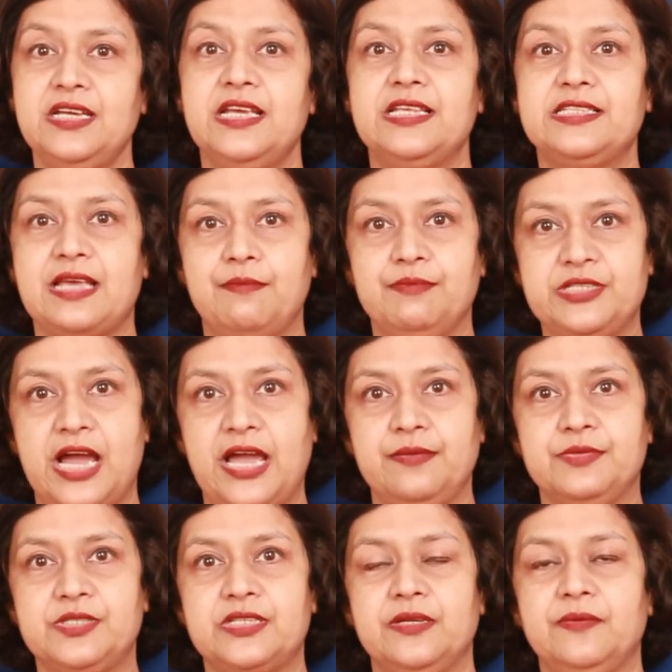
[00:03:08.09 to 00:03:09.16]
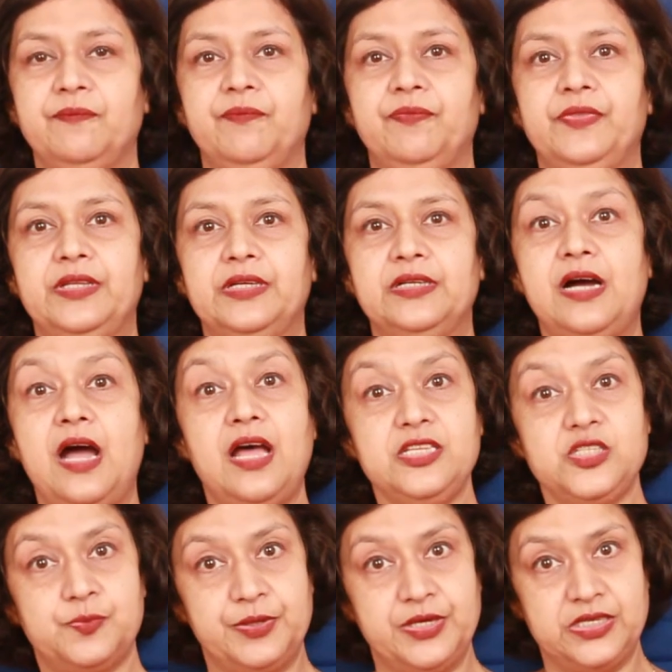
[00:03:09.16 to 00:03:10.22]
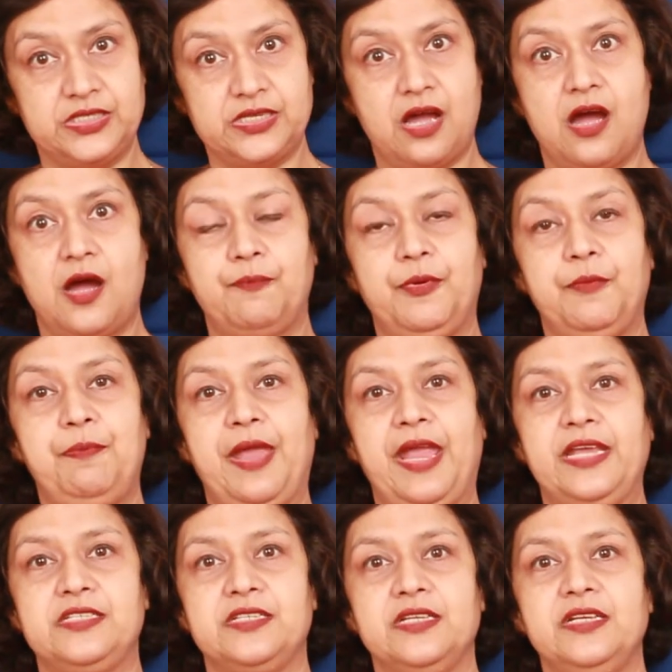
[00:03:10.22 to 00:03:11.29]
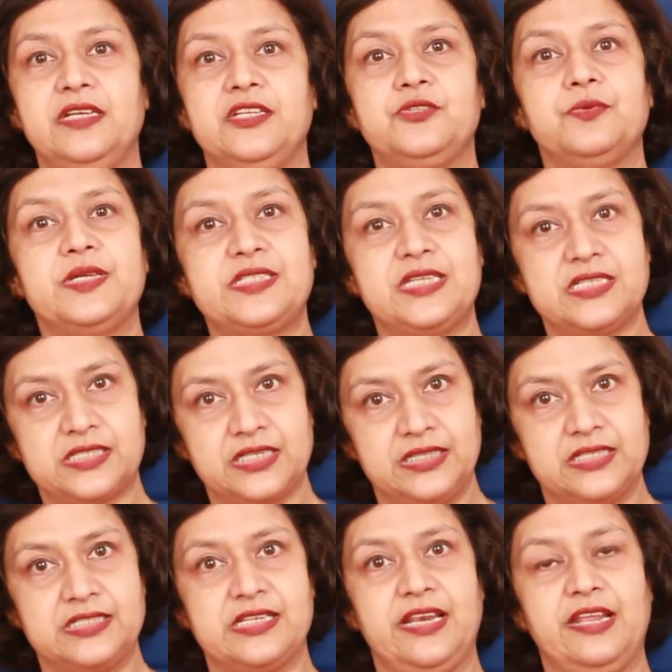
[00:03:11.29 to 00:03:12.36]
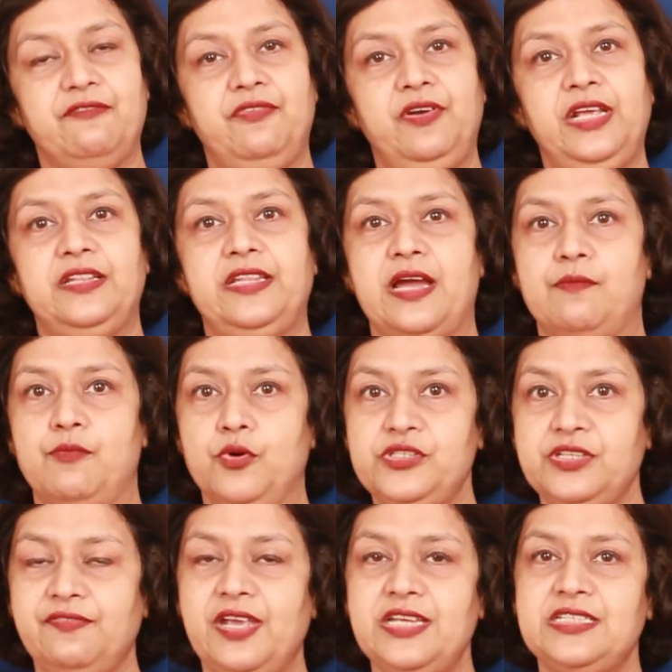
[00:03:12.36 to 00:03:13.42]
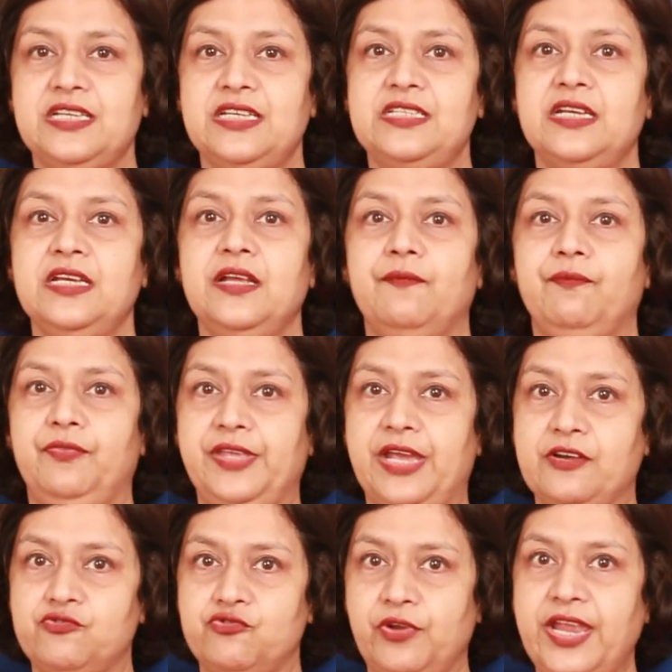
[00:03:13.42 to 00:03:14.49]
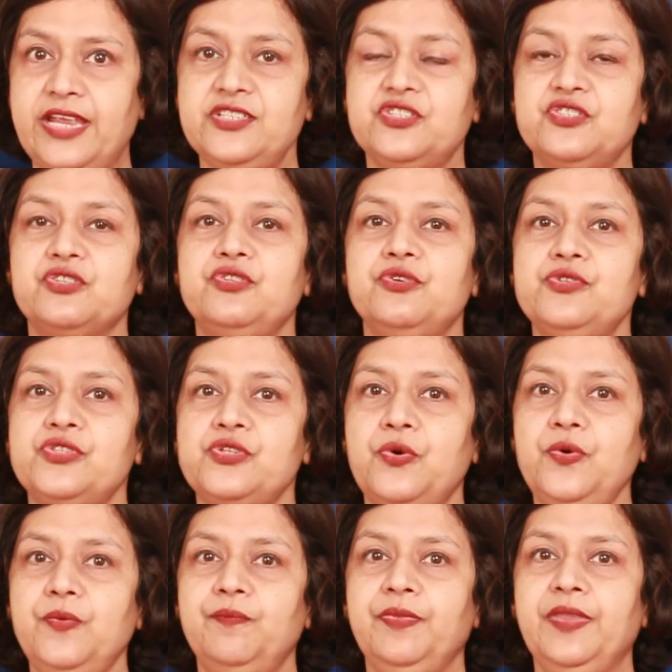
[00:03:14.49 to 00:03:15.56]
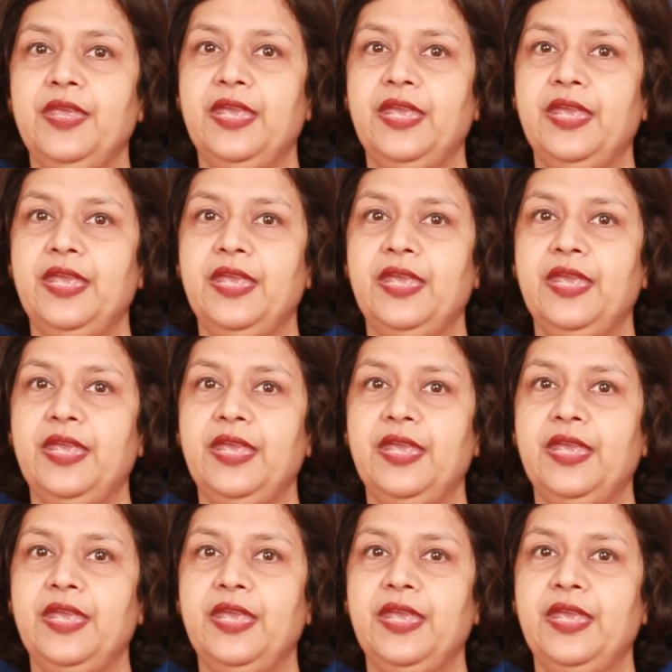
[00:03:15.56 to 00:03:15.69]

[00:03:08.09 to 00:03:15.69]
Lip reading: sometimes the husbands are prepared to assist in the delivery, they are motivated, they are trained to do so.